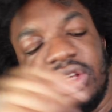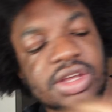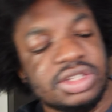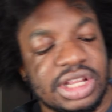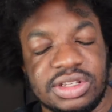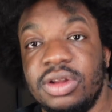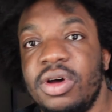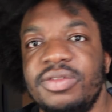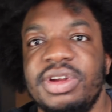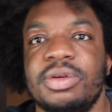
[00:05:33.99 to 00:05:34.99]
So there's a
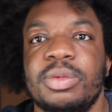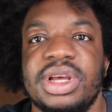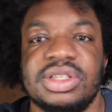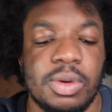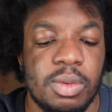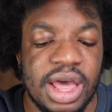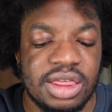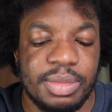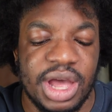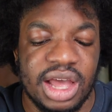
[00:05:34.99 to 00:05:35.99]
lot of different ways to wear
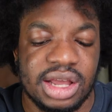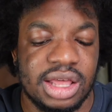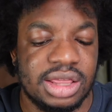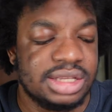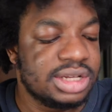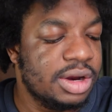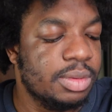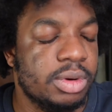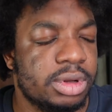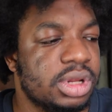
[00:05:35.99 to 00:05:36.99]
the bag, and that's kind of
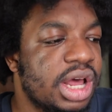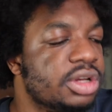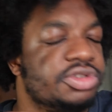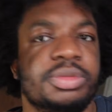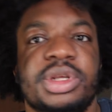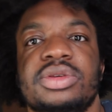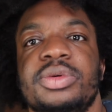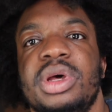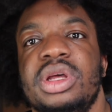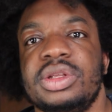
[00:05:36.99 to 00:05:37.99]
what like drew me to
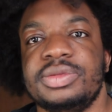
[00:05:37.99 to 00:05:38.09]
it.